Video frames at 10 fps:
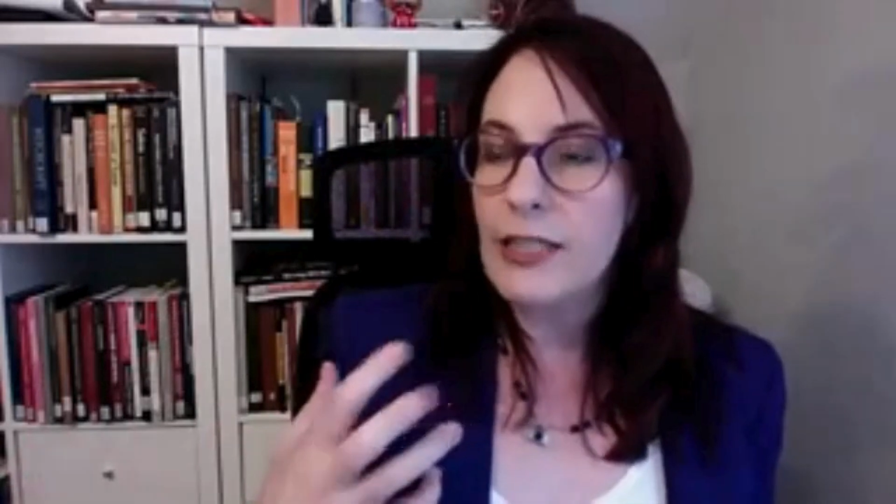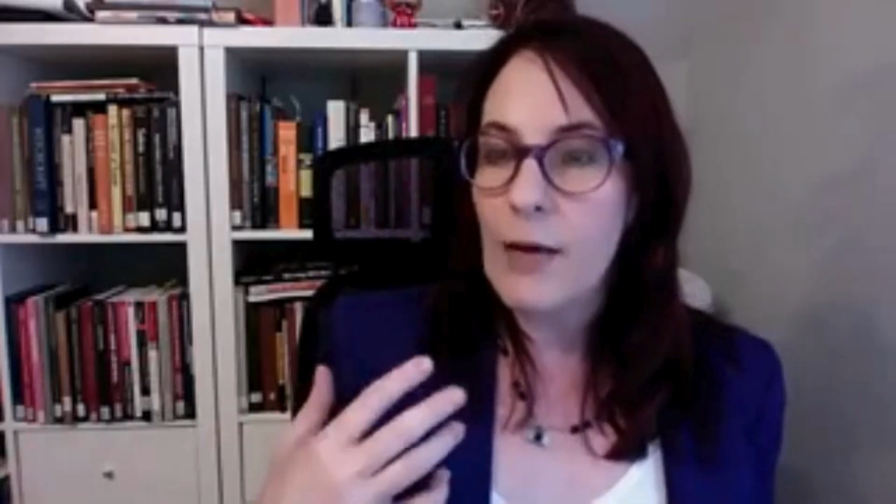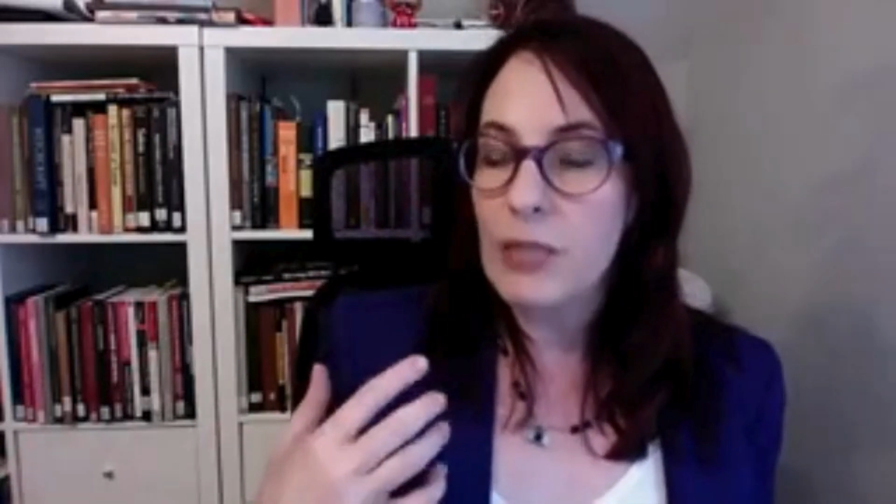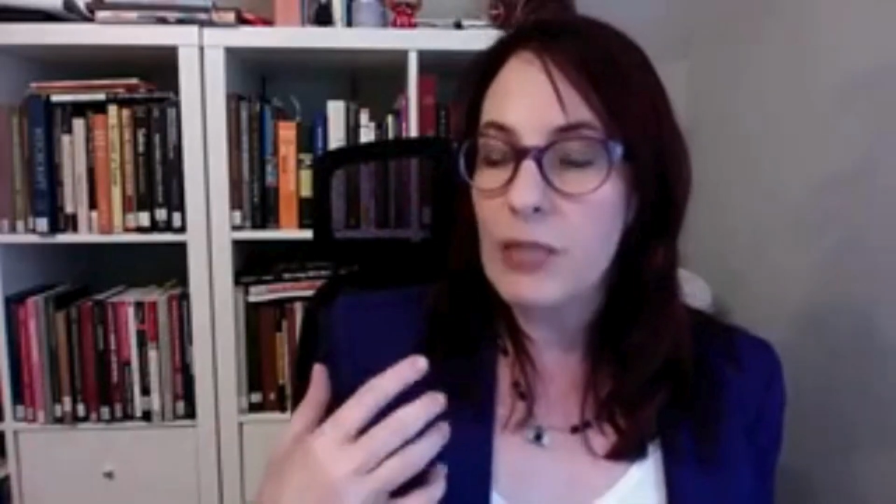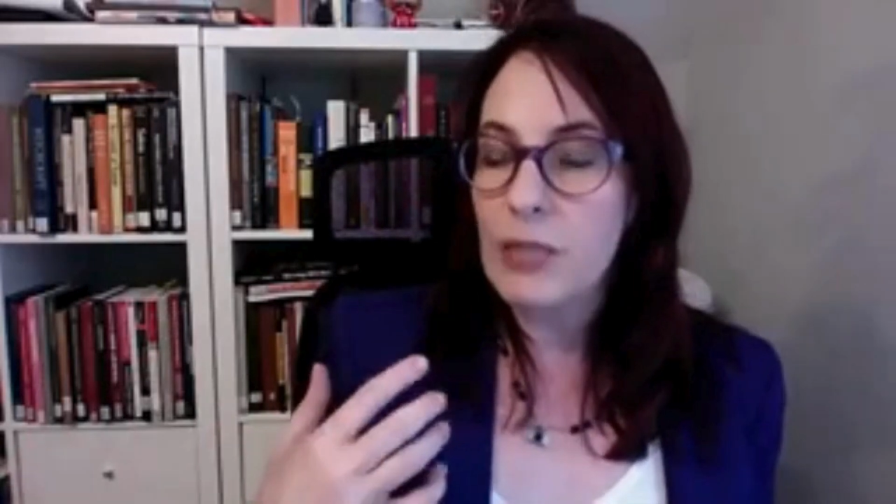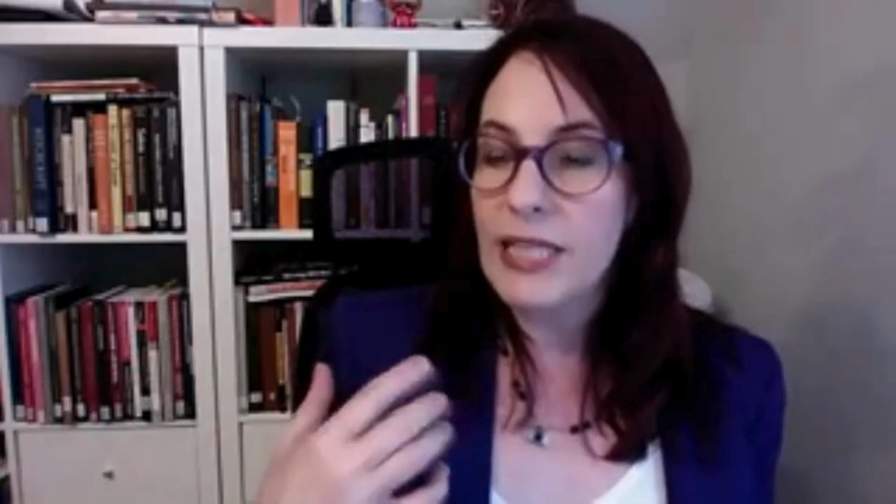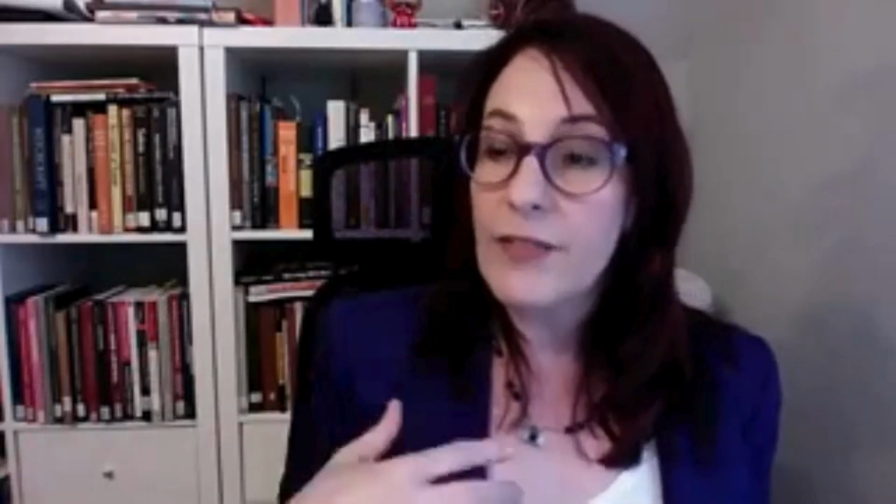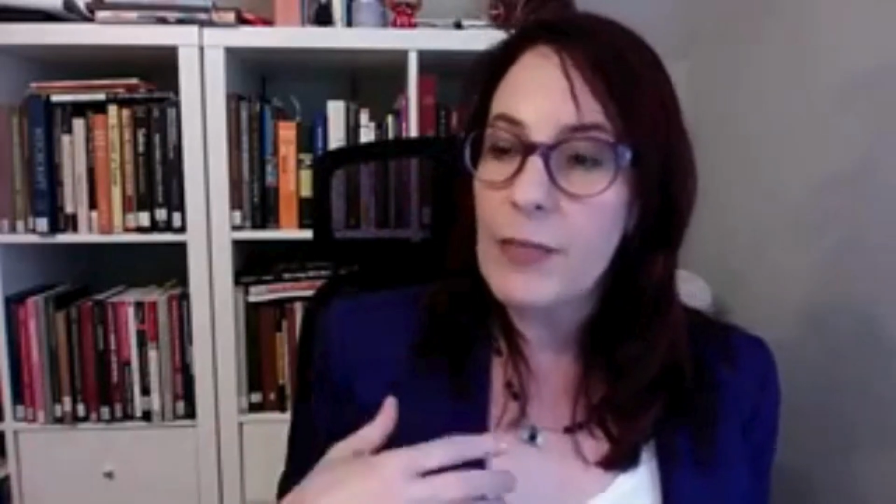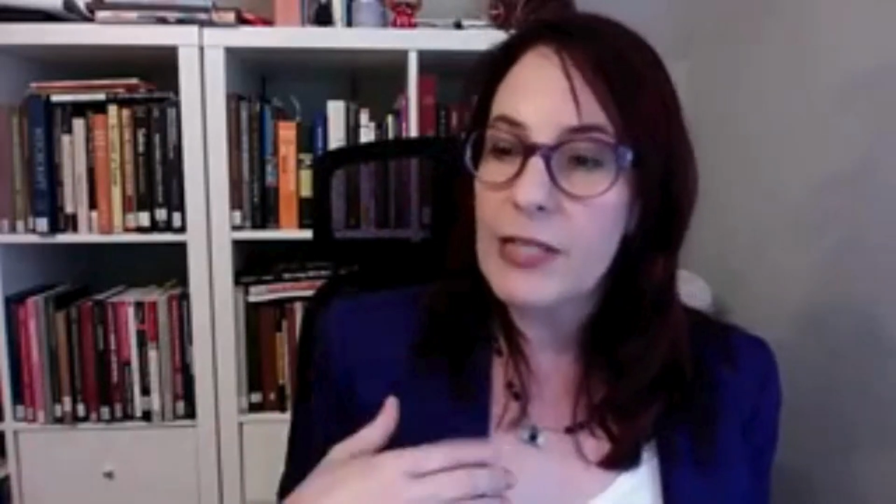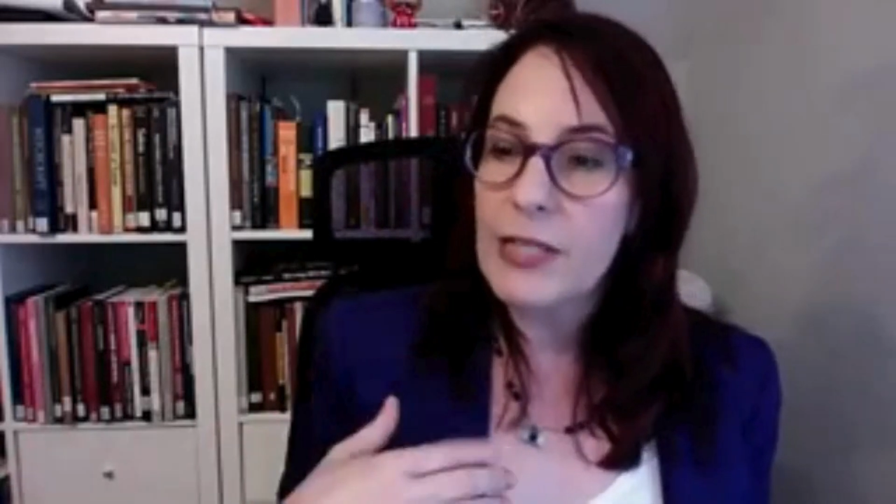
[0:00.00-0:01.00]
that would give
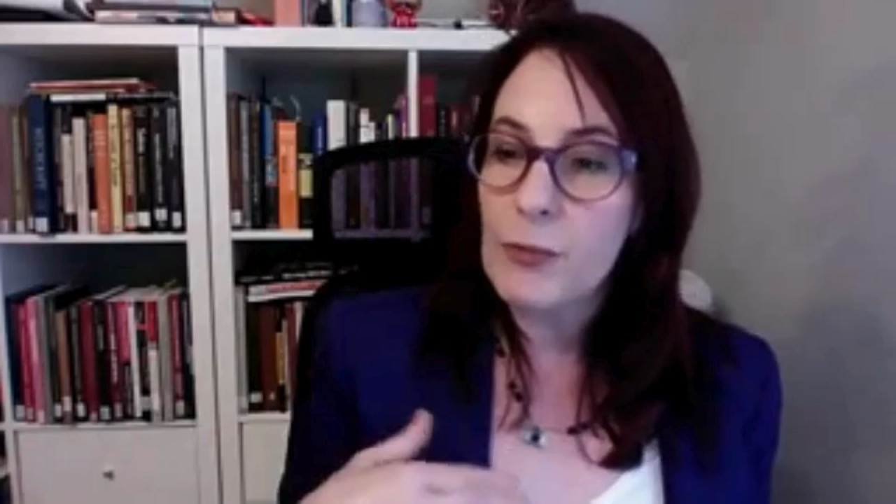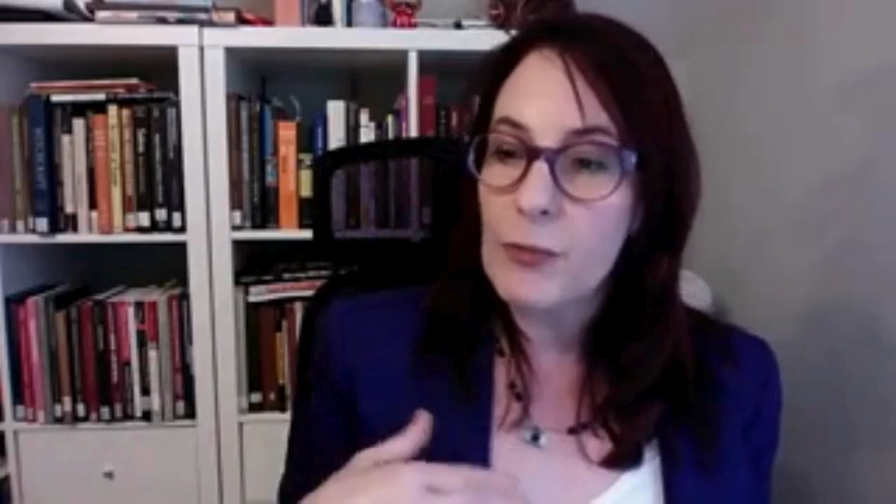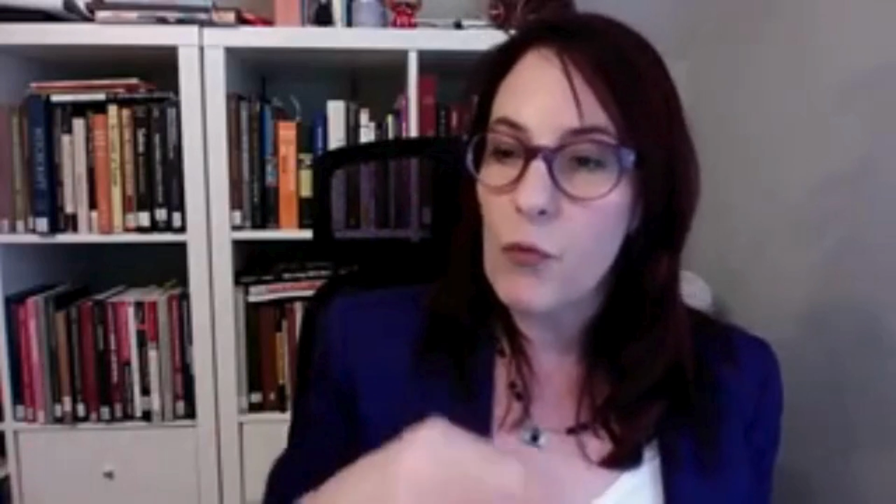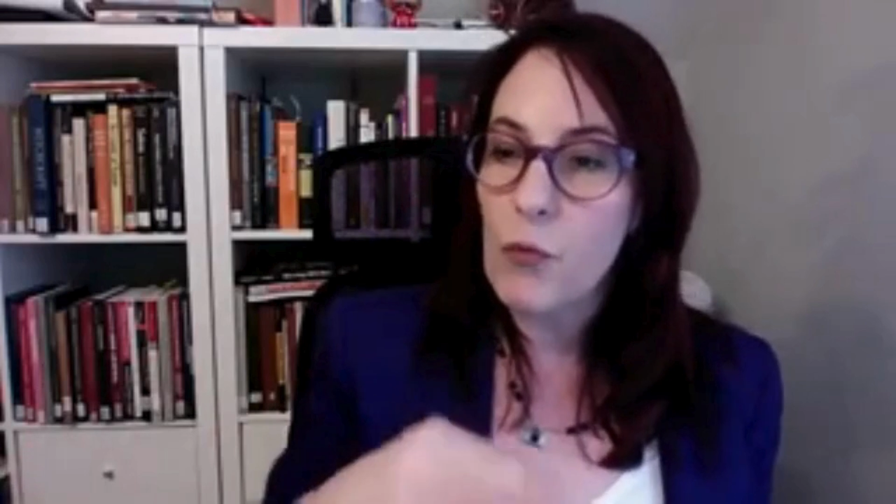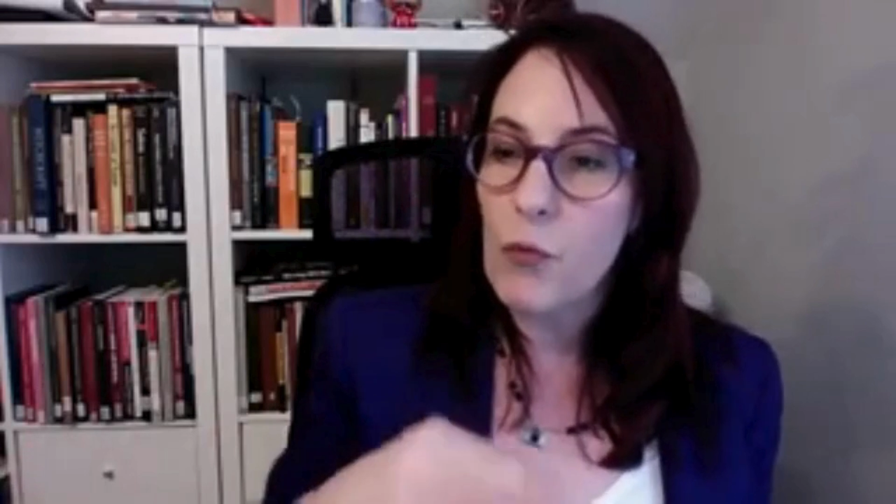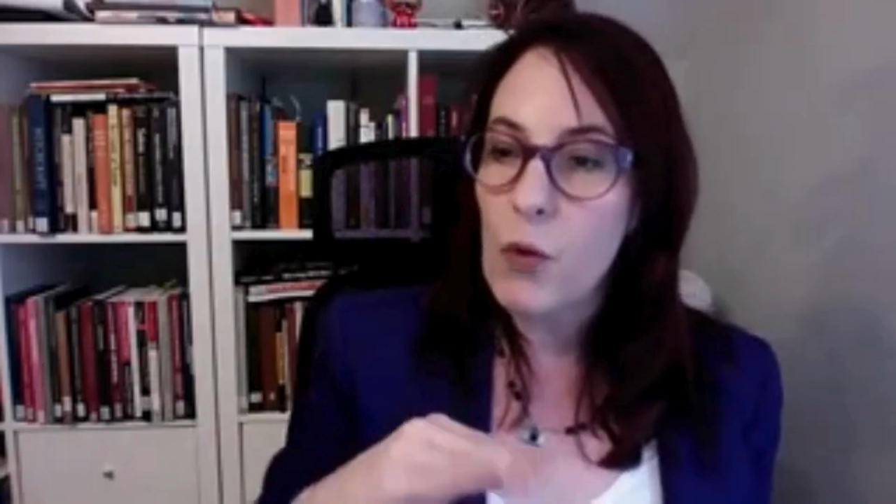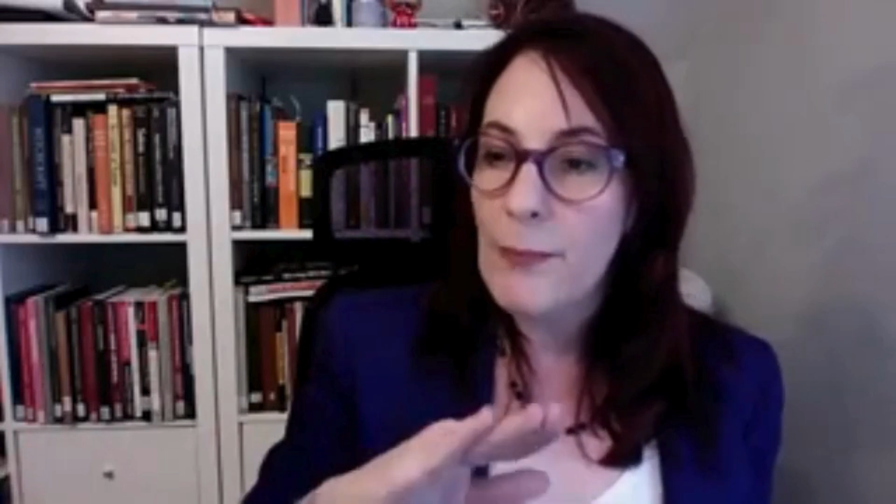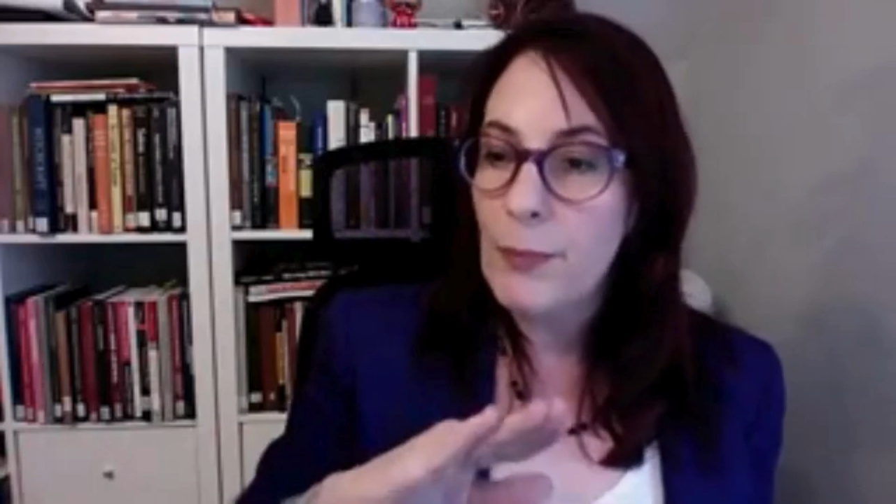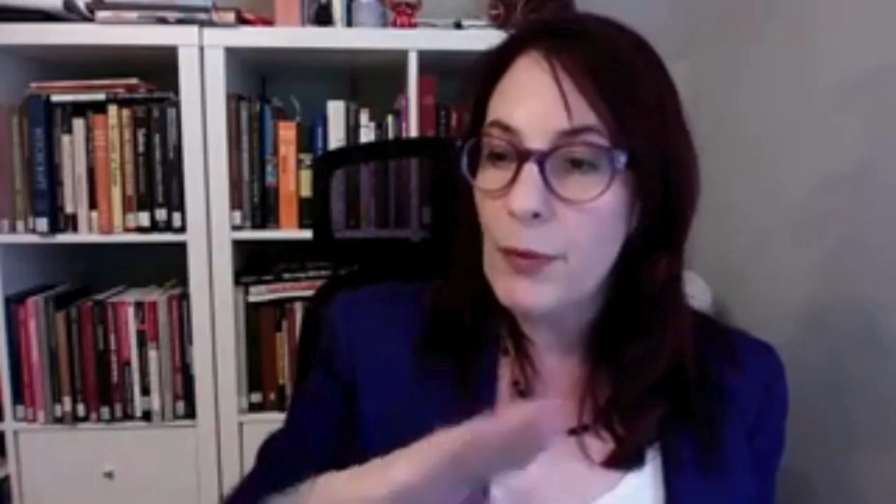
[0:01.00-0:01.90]
them in terms of what I'm